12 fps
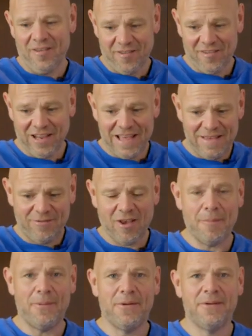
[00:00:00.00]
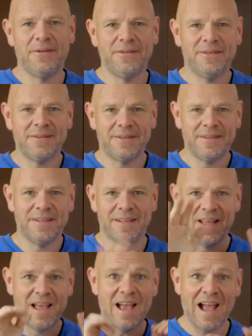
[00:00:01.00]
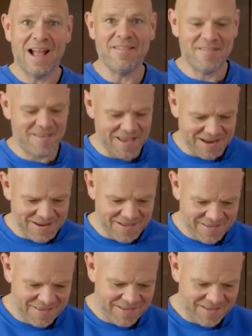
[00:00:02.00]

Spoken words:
sleeves up, hands in,